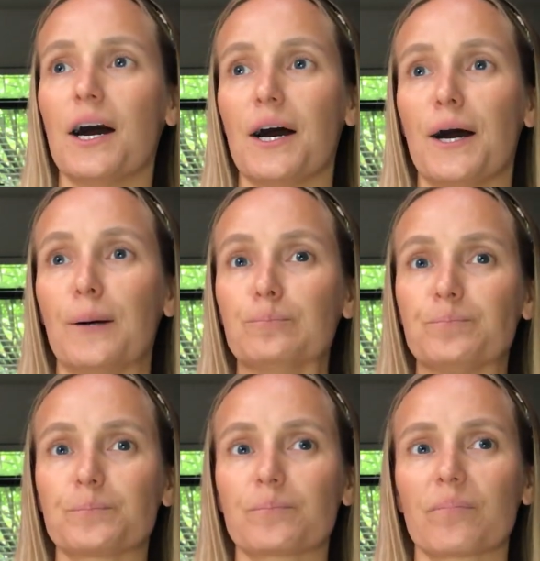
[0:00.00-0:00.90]

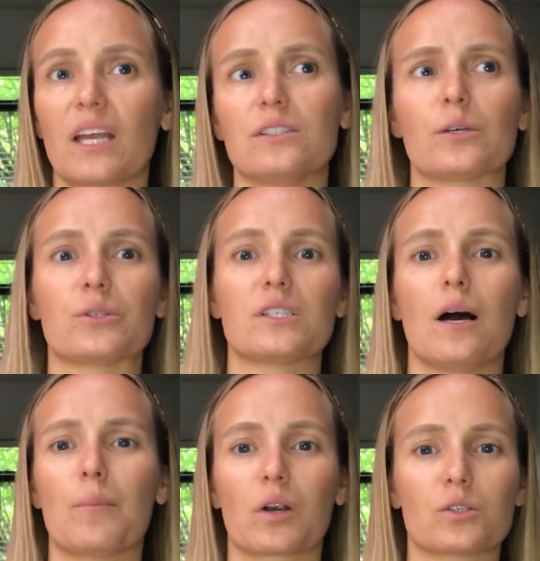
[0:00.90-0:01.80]
And so
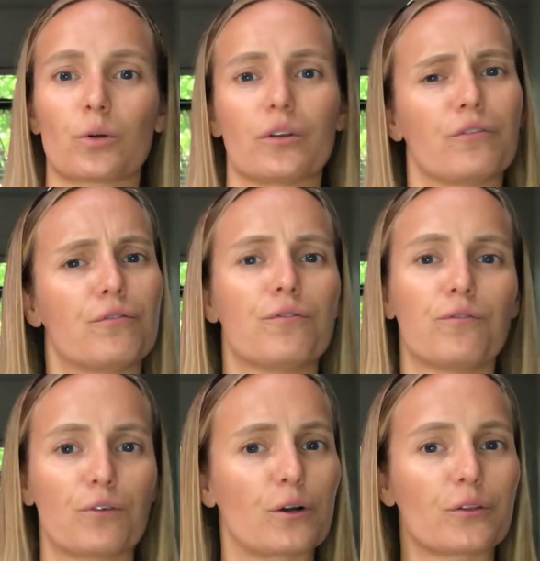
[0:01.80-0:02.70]
some are sort of
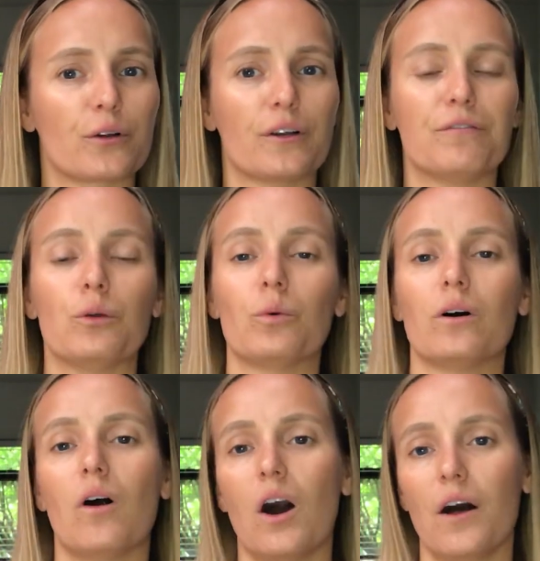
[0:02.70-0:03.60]
further, if you
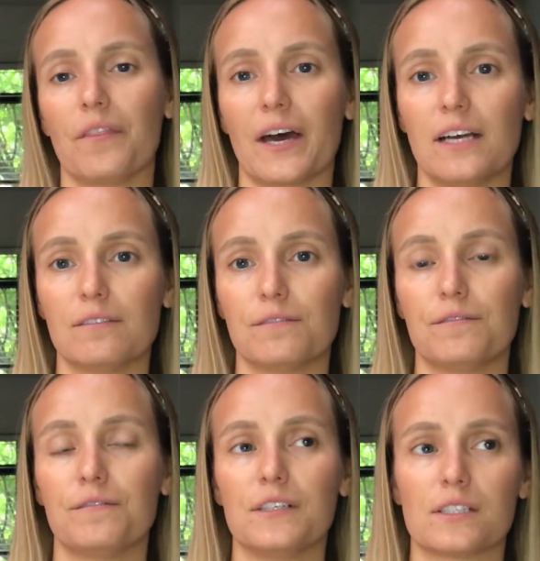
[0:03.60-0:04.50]
will, on that
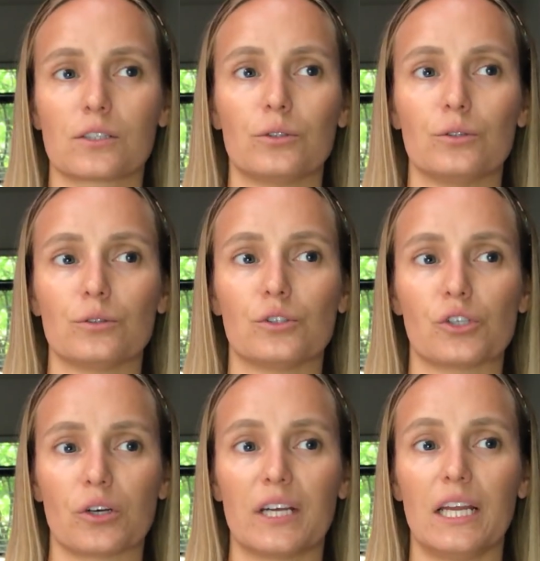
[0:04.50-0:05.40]
physical
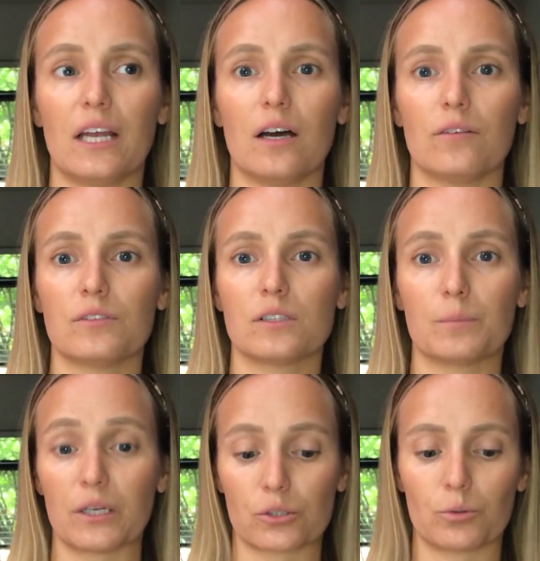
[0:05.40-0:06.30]
journey of
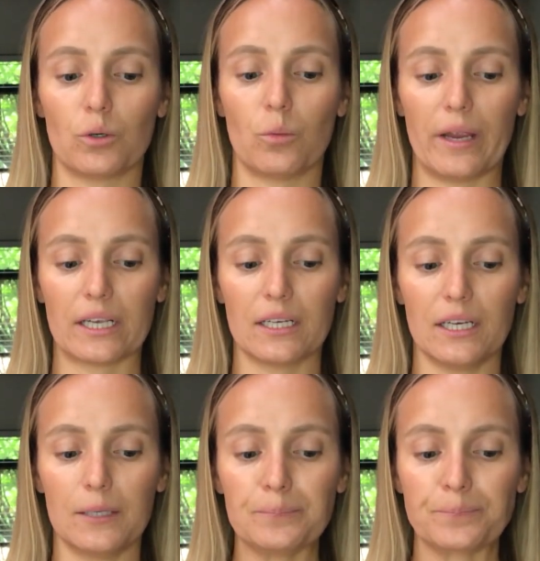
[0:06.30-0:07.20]
spiritual
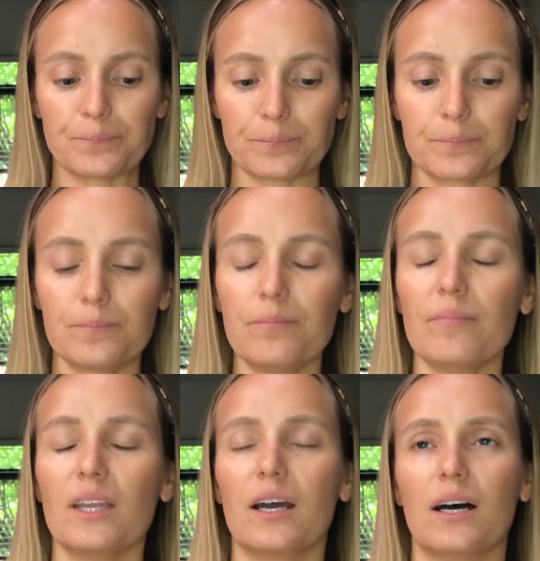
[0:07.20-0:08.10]
awakening.
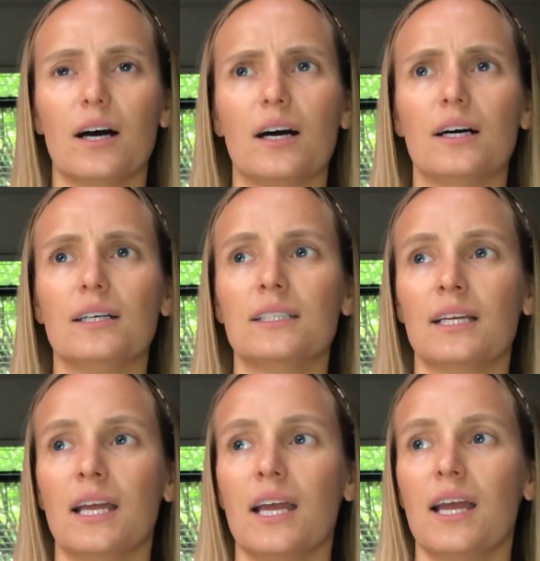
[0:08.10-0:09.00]

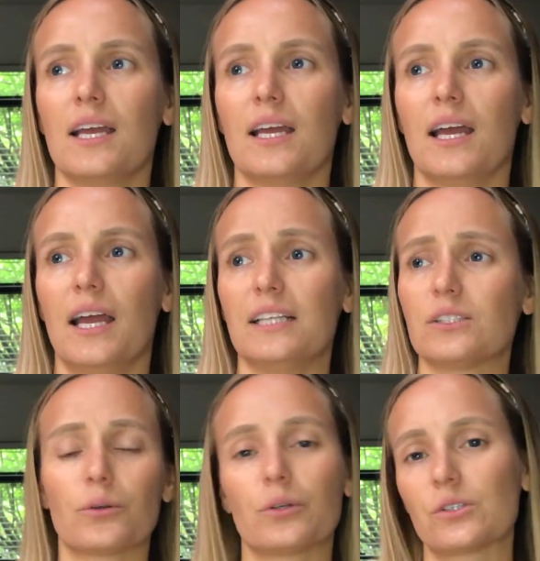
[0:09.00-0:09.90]
And
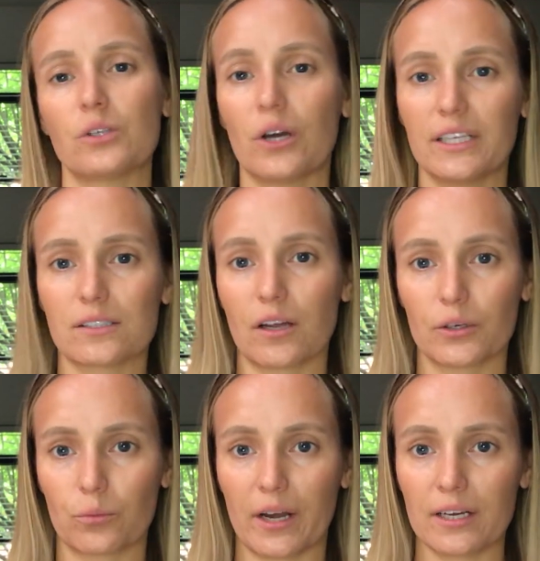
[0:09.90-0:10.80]
so it's not
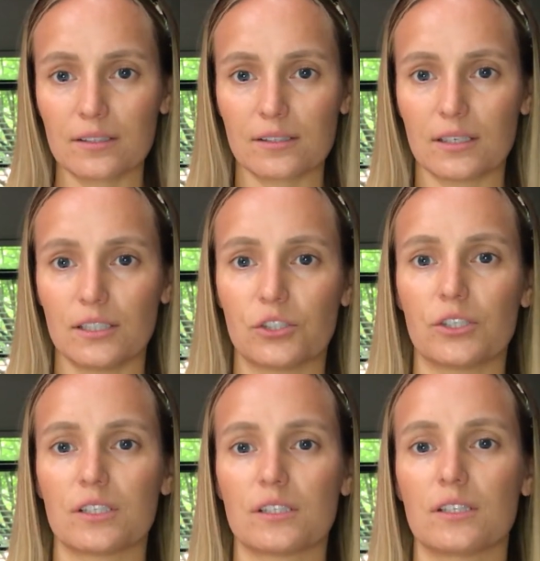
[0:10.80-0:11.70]
a race. It's
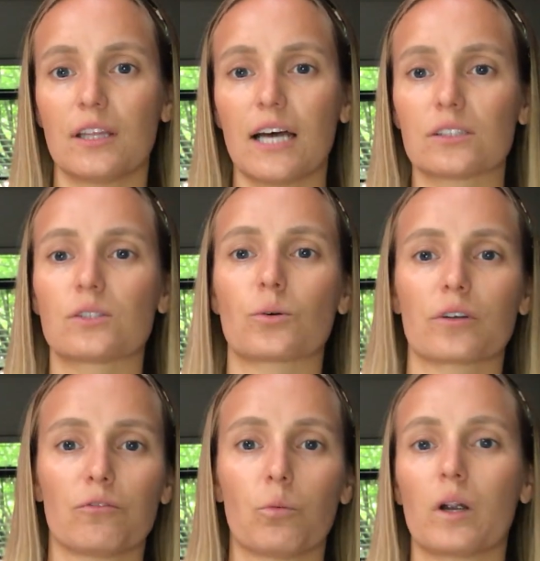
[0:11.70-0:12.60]
just that's sort
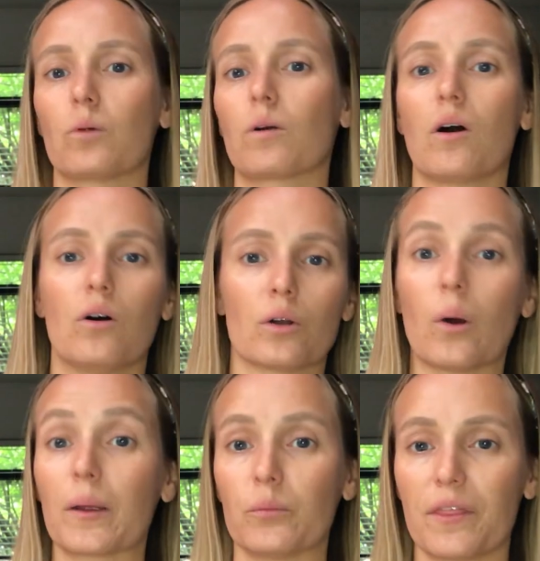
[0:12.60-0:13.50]
of where we're all
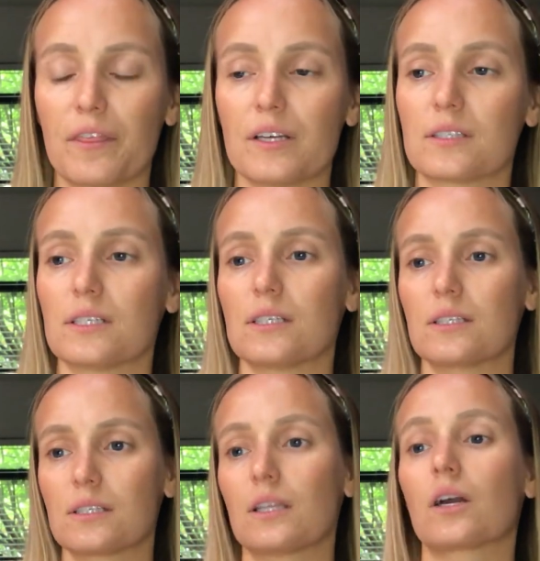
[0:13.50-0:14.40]
going with this,
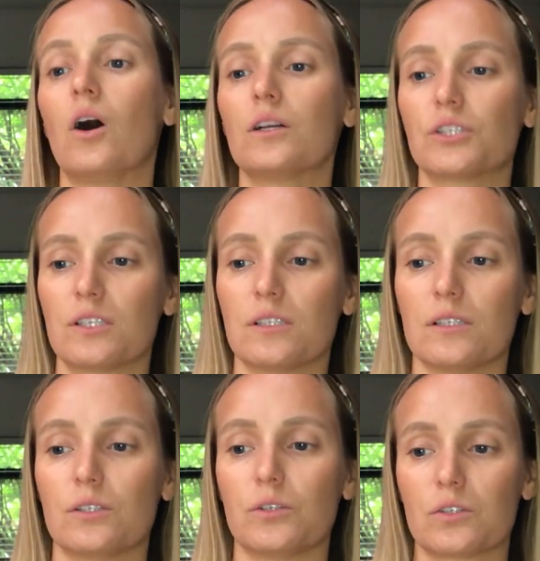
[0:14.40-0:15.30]
is the
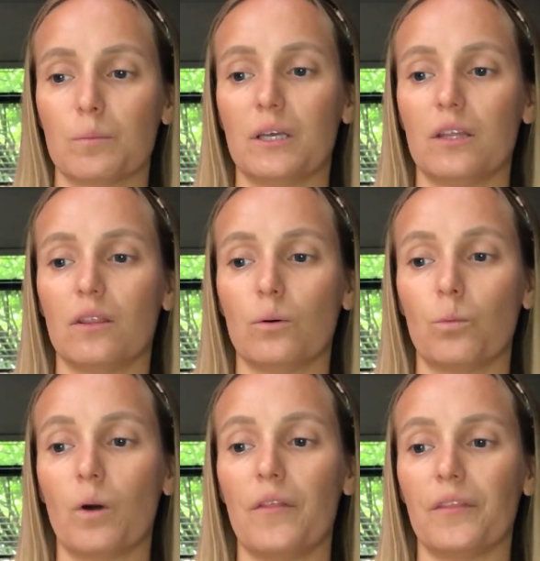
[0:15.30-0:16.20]
consciousness used to be the
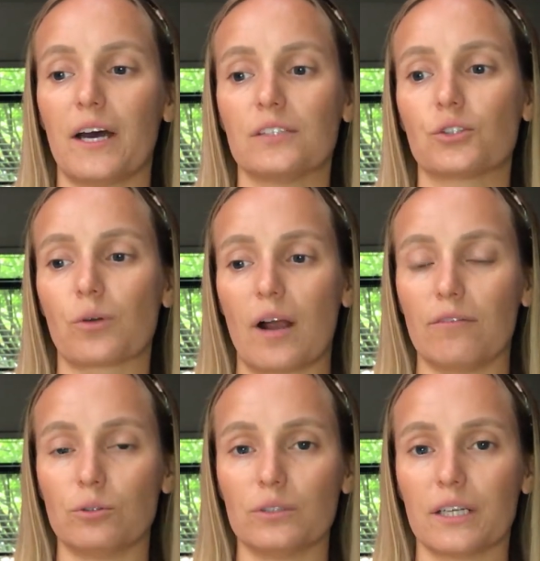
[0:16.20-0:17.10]
one that
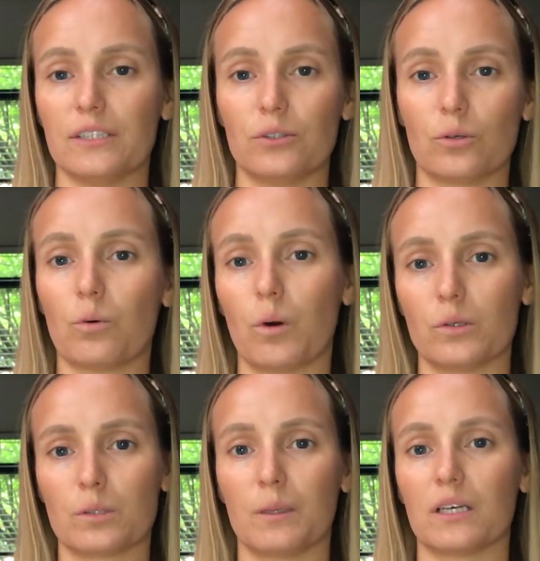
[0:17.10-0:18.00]
traveled. I do
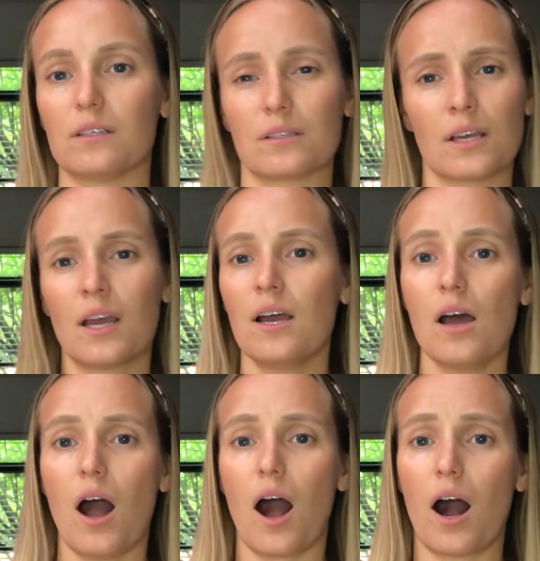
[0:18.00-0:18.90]
quotes because
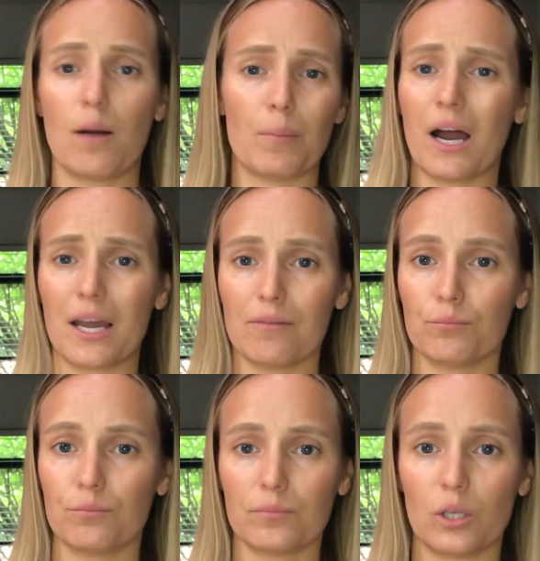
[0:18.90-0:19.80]
my
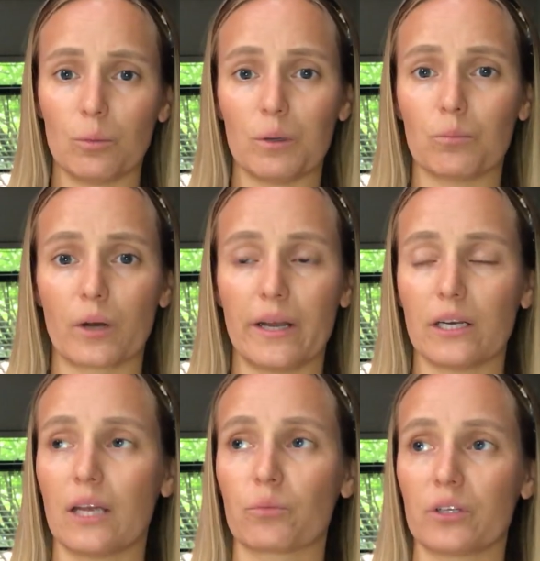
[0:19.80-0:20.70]
human brain
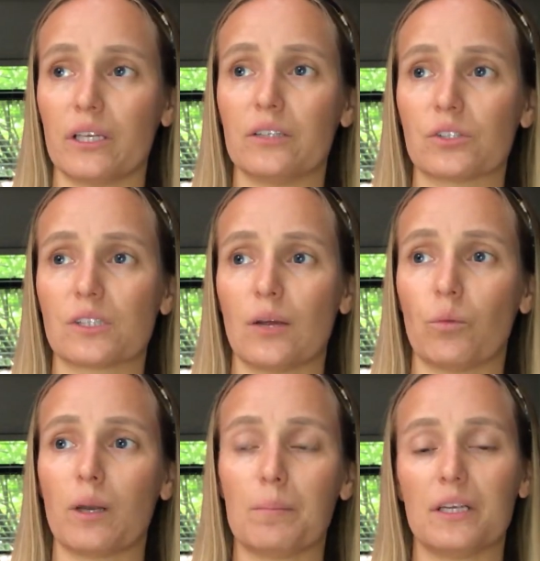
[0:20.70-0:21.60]
can't really understand
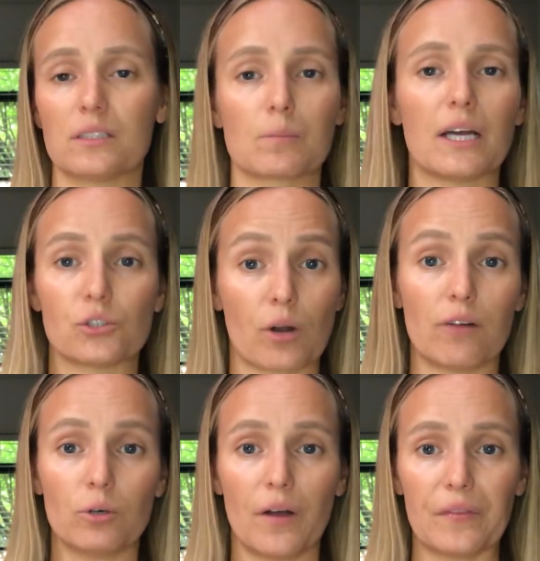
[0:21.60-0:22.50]
what it means by
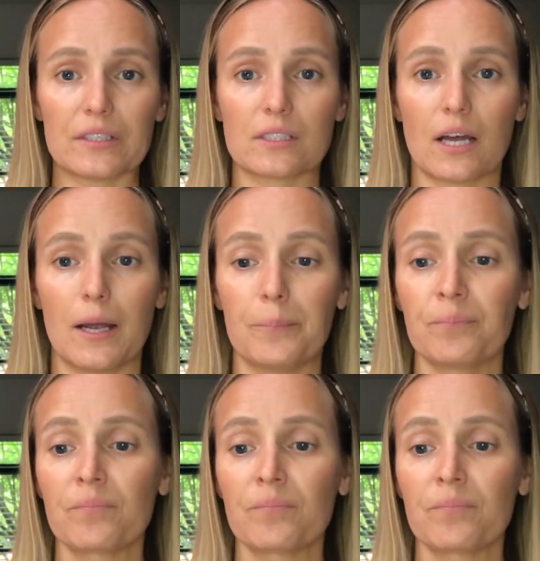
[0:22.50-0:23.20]
travel at this time.